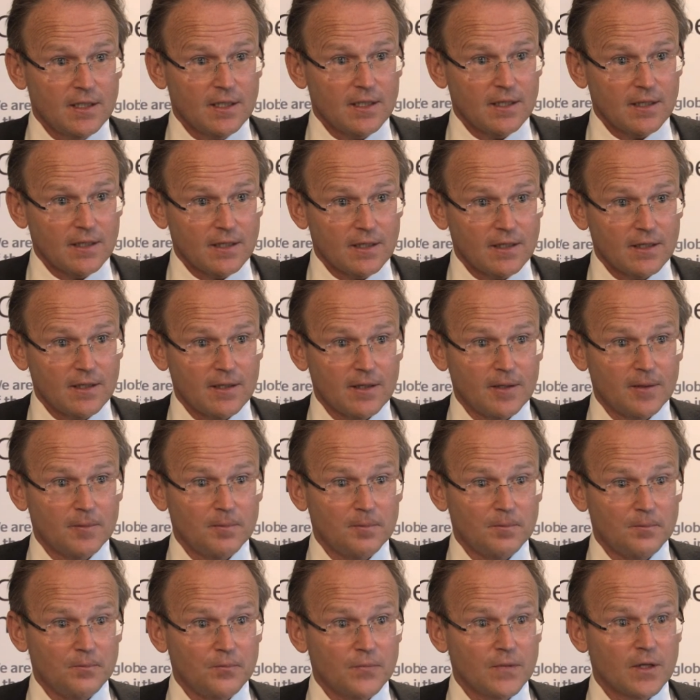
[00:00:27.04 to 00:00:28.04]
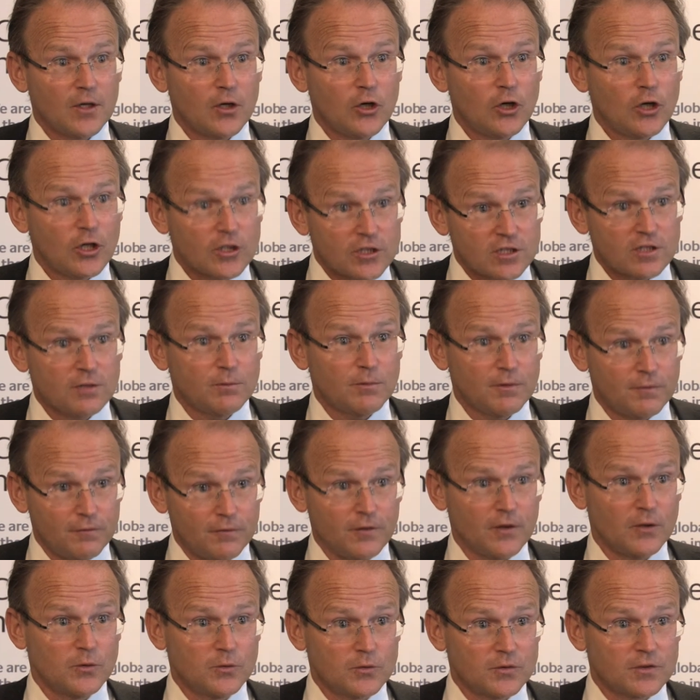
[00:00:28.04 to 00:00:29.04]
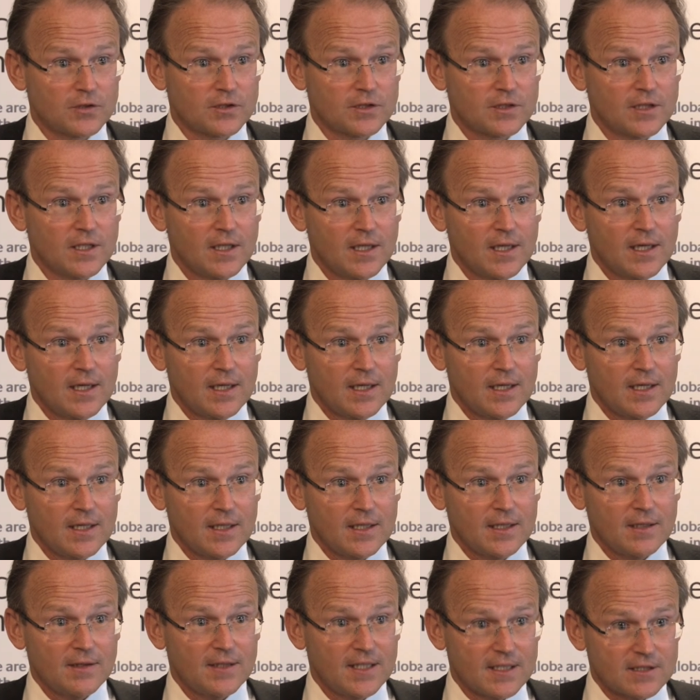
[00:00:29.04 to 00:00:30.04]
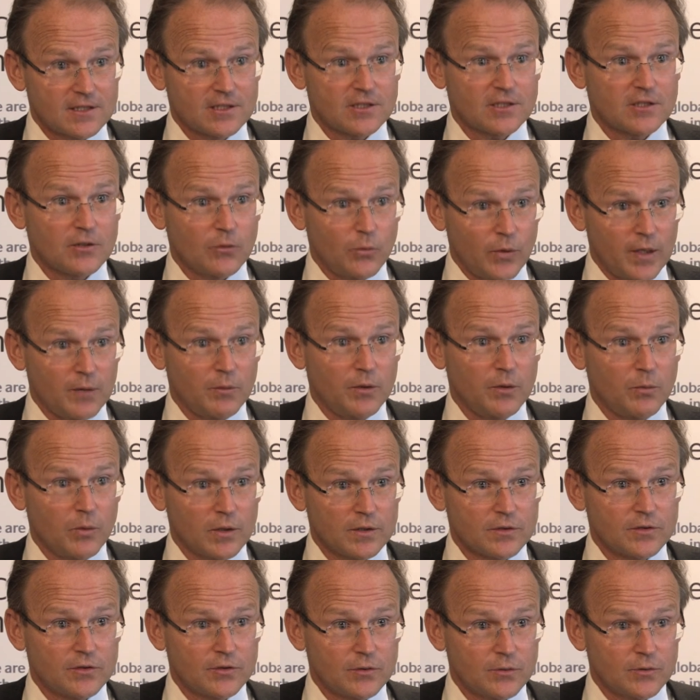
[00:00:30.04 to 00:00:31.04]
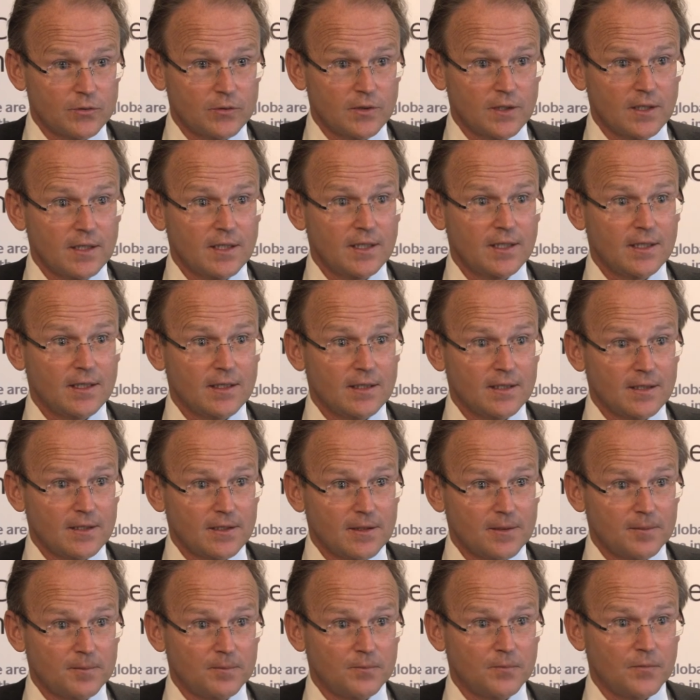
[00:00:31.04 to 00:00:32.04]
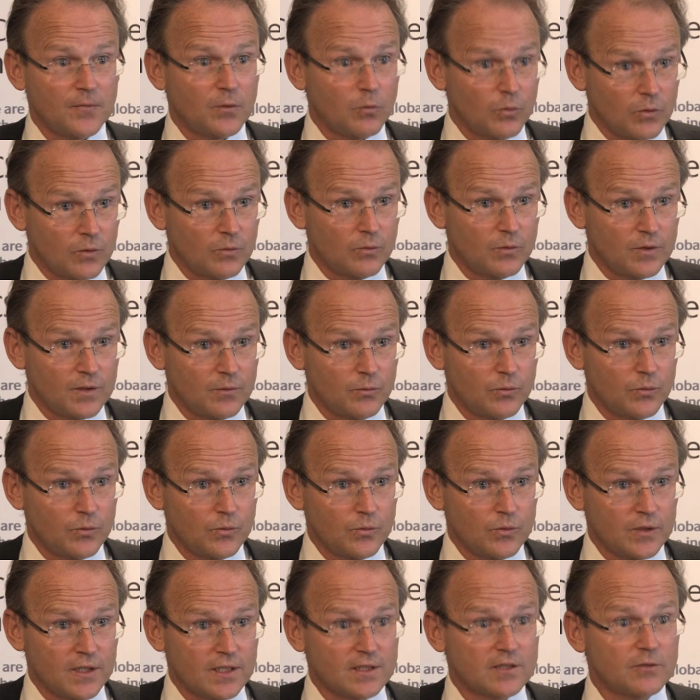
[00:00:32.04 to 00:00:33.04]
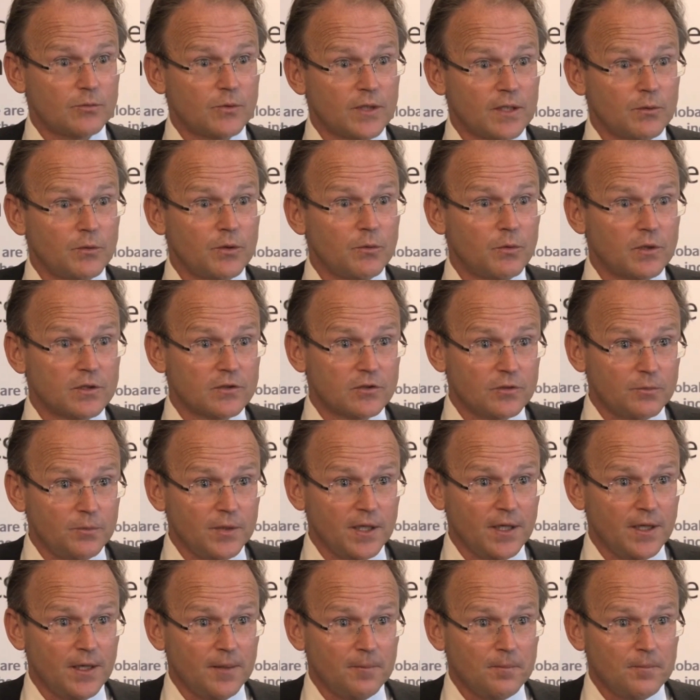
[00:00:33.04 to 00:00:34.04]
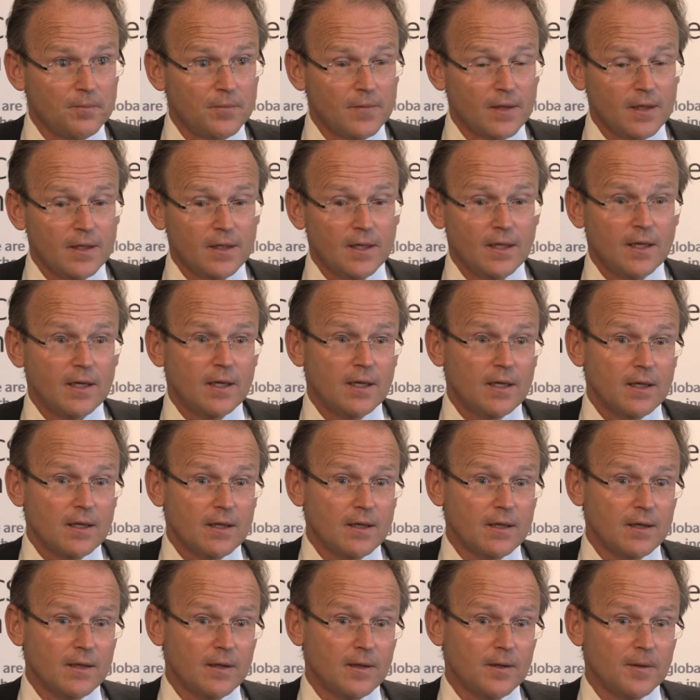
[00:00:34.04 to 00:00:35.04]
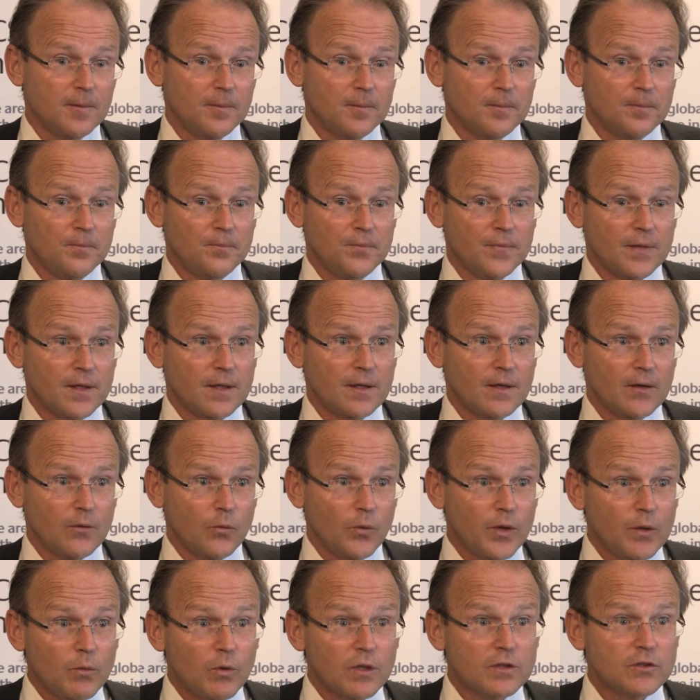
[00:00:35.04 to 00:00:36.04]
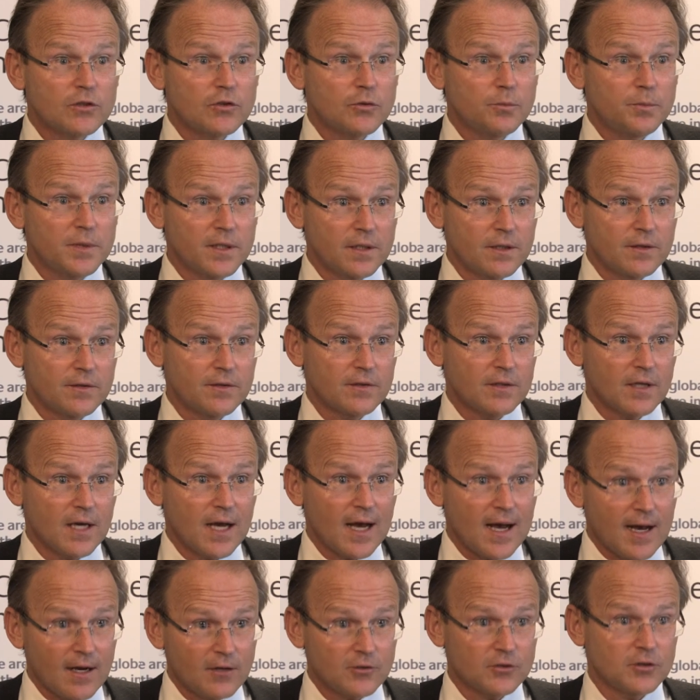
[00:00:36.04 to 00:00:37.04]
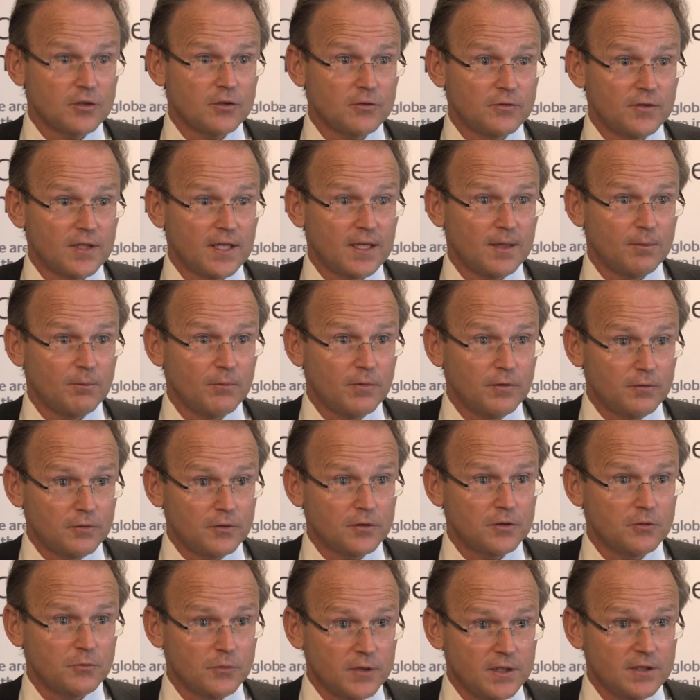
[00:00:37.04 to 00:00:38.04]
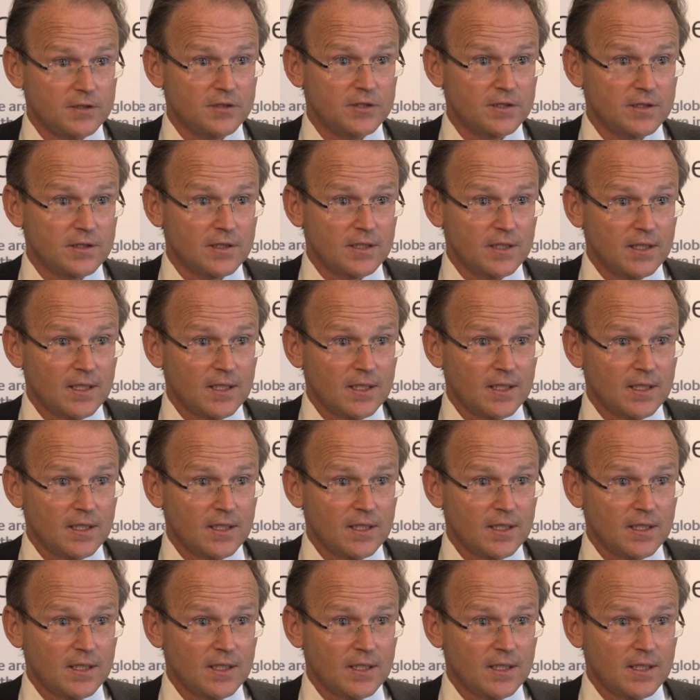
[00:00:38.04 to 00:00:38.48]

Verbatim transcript: um, customer flows. Uh, that's where we want to. Um, that's where we want to be. Um, we want to build a household name for the region,